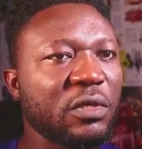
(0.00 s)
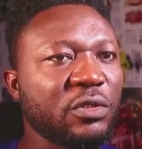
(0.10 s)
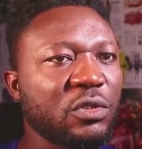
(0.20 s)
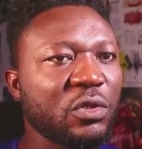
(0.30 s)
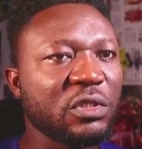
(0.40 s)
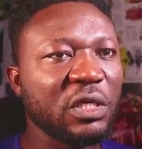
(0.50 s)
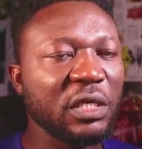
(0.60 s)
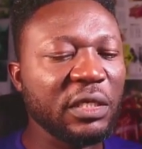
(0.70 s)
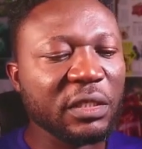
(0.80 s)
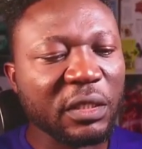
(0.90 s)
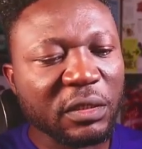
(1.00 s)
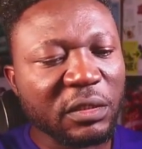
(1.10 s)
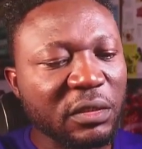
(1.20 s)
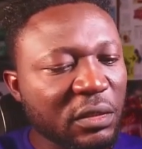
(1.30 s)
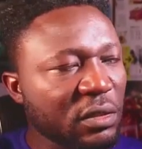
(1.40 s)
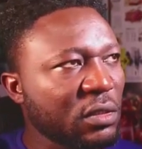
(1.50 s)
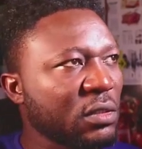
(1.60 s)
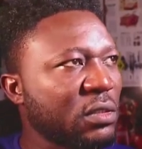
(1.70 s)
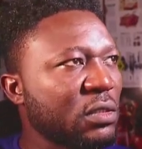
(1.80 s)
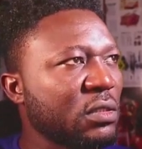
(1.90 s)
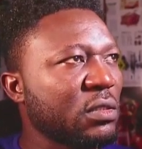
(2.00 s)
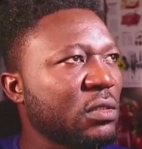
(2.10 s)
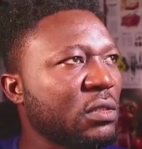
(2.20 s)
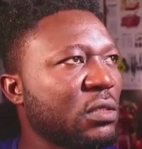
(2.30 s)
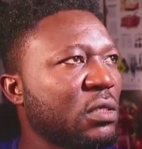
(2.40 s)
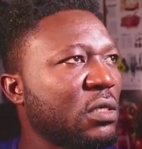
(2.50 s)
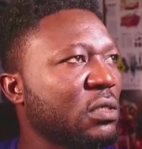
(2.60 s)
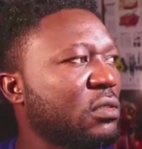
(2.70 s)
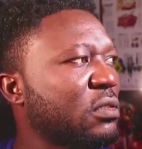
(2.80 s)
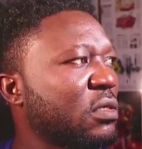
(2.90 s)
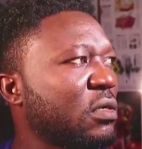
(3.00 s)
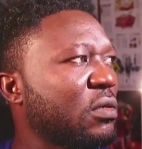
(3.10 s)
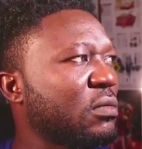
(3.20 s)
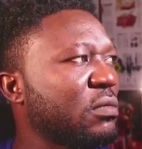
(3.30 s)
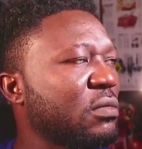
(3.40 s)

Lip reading: just the leading. Like so.